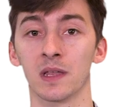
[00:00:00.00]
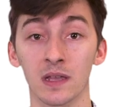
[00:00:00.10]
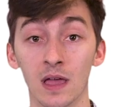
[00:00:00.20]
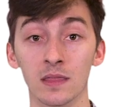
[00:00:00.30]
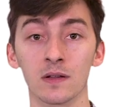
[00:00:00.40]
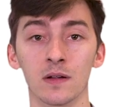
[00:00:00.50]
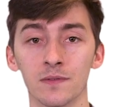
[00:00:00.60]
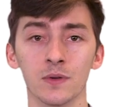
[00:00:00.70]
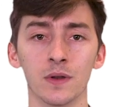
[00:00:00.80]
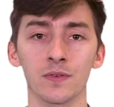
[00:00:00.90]
And again, there are a
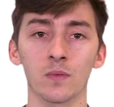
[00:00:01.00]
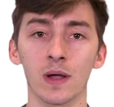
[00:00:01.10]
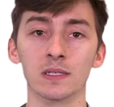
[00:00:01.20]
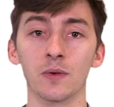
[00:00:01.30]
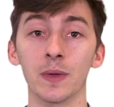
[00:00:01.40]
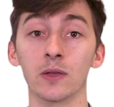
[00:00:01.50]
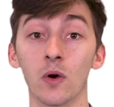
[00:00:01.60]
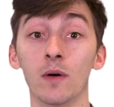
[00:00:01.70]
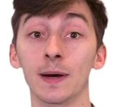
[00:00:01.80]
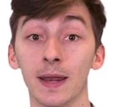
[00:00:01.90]
few different ways that we can
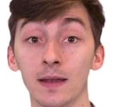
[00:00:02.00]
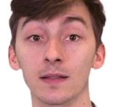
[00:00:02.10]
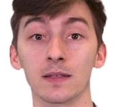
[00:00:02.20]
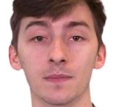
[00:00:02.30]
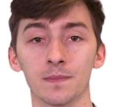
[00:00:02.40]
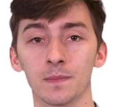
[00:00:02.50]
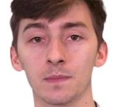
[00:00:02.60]
go about handling them.